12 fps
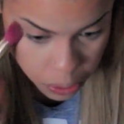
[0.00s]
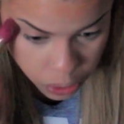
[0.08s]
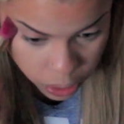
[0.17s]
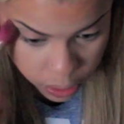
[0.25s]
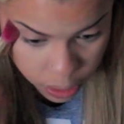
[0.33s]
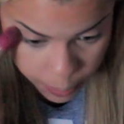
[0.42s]

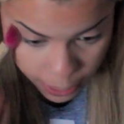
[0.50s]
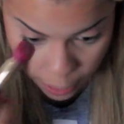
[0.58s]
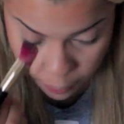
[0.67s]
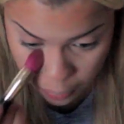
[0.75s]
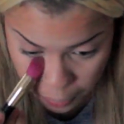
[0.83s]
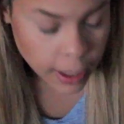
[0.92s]
just to make
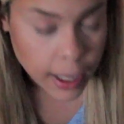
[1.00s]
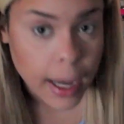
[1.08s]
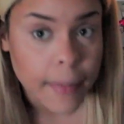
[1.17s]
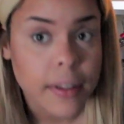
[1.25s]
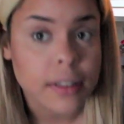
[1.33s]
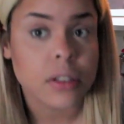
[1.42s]
everything.
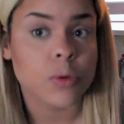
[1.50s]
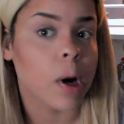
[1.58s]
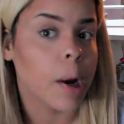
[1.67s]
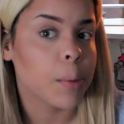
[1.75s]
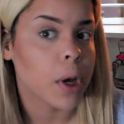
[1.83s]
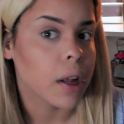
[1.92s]
And this is where
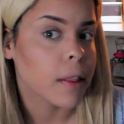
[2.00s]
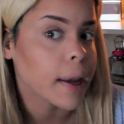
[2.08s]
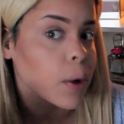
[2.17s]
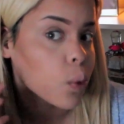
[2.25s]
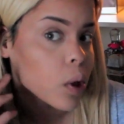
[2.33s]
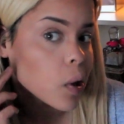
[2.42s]
I'm gonna
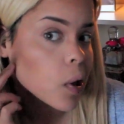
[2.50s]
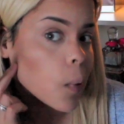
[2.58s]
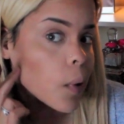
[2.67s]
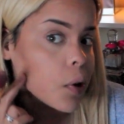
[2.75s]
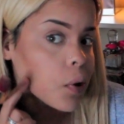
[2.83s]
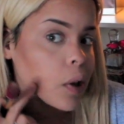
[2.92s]
like really go
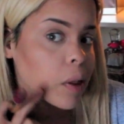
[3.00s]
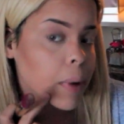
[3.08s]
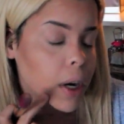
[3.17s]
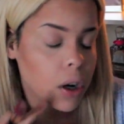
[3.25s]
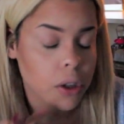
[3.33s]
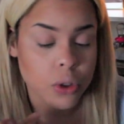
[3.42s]
underneath my
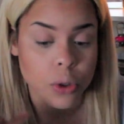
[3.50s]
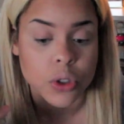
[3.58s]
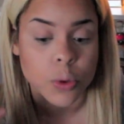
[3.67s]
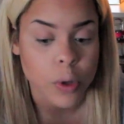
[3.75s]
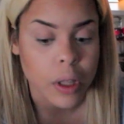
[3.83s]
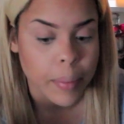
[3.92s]
contour
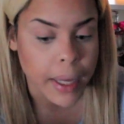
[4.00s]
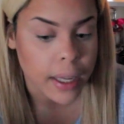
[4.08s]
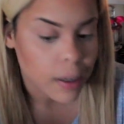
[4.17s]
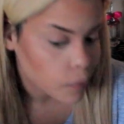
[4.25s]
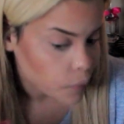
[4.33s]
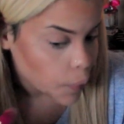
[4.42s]
to really make
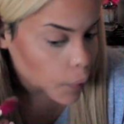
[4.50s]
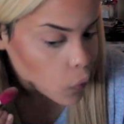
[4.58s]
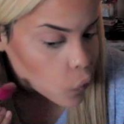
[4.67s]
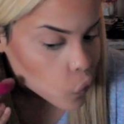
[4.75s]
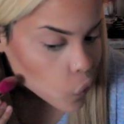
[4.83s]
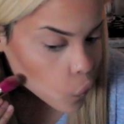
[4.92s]
it
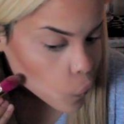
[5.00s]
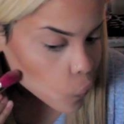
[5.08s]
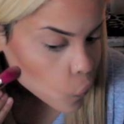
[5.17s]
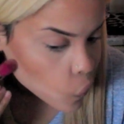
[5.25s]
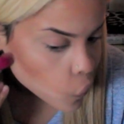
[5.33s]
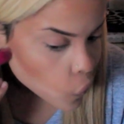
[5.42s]
defined. So
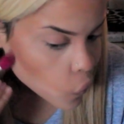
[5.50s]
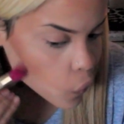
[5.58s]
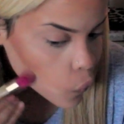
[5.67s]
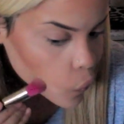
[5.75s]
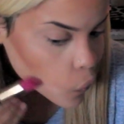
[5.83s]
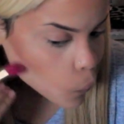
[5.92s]

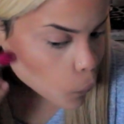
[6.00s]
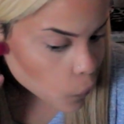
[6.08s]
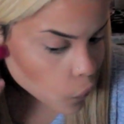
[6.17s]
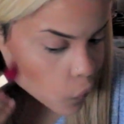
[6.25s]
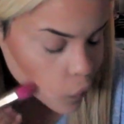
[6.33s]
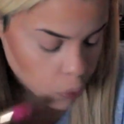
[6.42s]
I'm gonna
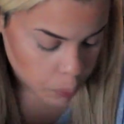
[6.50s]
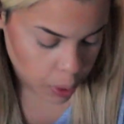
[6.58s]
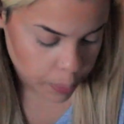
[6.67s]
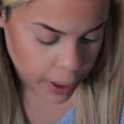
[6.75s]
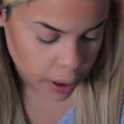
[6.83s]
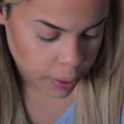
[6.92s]
bring a little bit
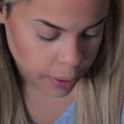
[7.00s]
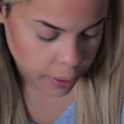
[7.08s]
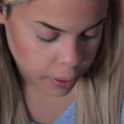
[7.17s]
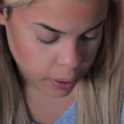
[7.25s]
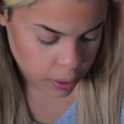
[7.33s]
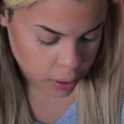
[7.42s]
of powder
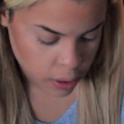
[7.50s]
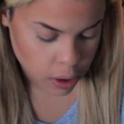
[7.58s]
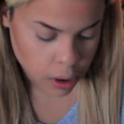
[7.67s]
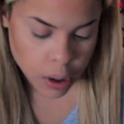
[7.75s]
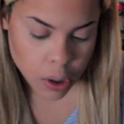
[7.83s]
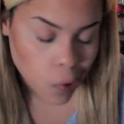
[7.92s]

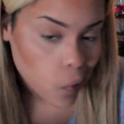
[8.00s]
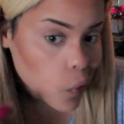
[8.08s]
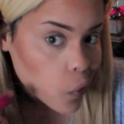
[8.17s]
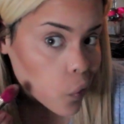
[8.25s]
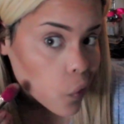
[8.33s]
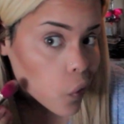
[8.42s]

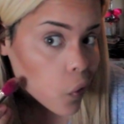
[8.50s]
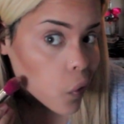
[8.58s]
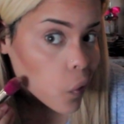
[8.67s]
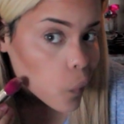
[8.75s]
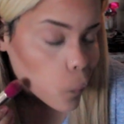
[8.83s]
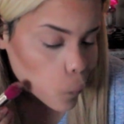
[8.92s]
under
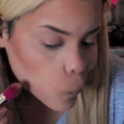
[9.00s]
there.